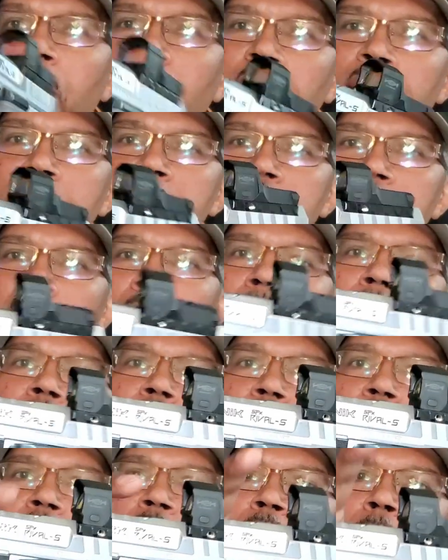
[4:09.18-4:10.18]
This dot
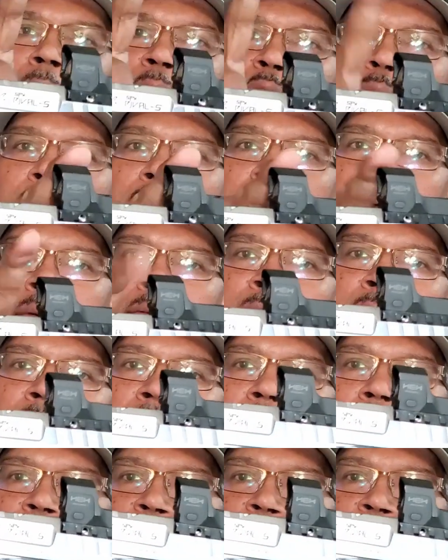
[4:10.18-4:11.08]
here is my Dragonfly.